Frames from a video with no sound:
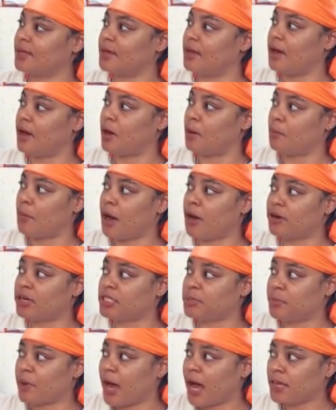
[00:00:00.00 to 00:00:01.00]
Amara's
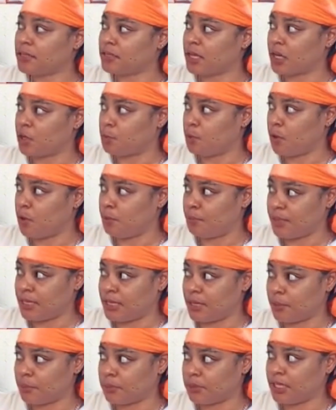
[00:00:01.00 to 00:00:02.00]
potluck won't be
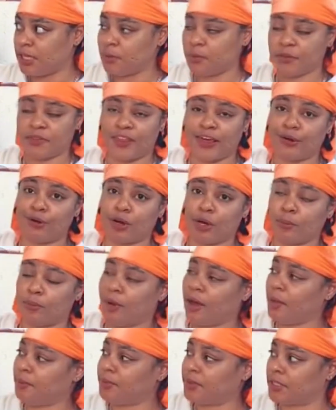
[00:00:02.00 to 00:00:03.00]
complete without her
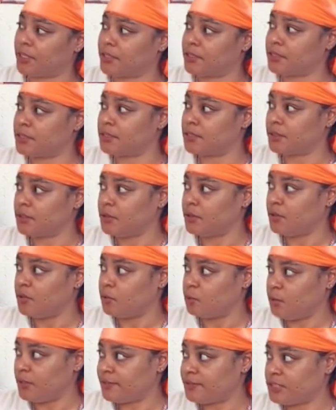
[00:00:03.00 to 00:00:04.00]
pumpkins.
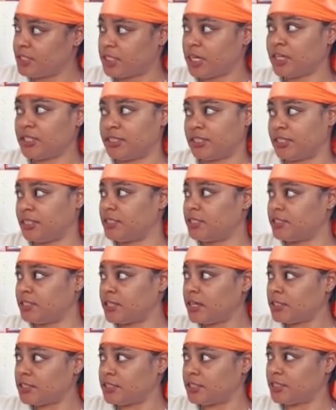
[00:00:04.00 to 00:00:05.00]
We've searched
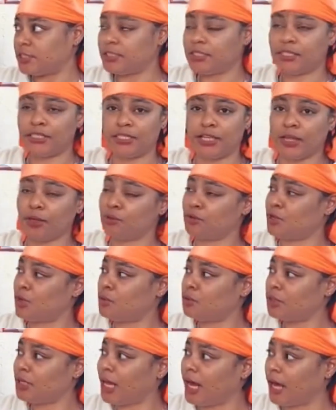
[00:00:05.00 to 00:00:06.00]
and still no
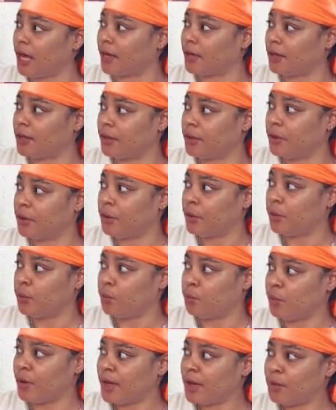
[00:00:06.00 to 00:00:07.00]
luck.
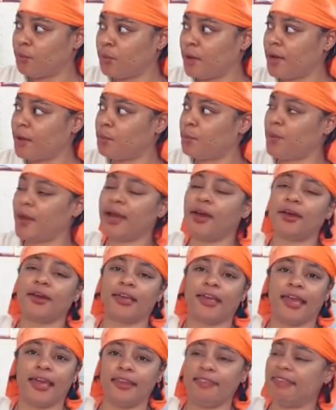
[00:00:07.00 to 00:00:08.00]
Where
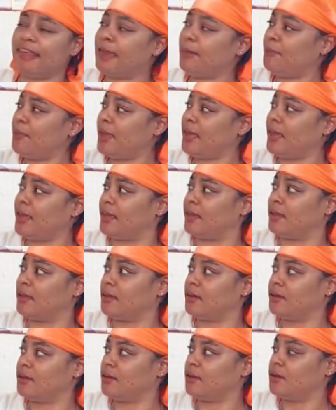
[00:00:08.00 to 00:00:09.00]
can they be?
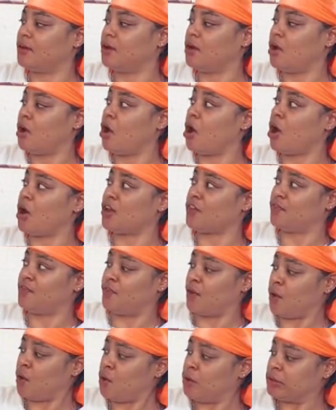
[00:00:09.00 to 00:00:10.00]
Are
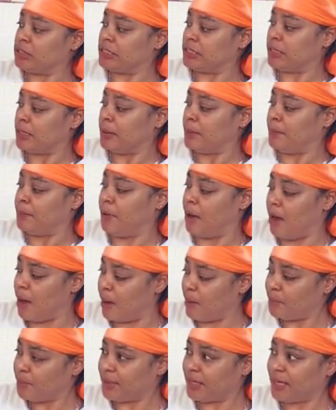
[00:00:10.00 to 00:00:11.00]
those
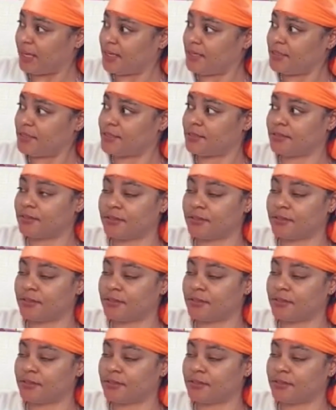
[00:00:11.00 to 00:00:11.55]
pumpkins?